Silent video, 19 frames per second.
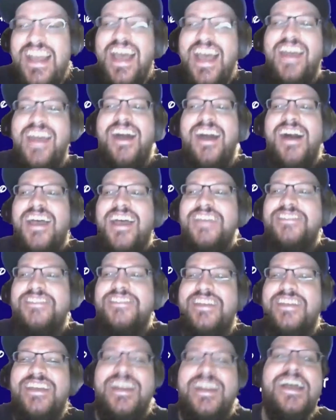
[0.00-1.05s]
And I
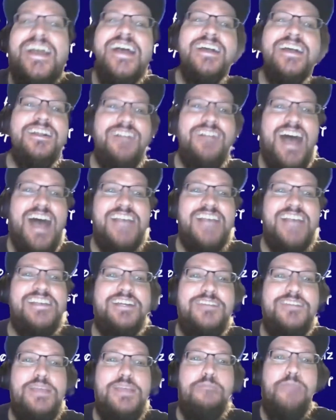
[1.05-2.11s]
said,
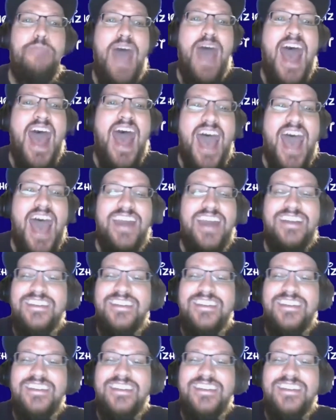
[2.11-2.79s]
"Classically bad."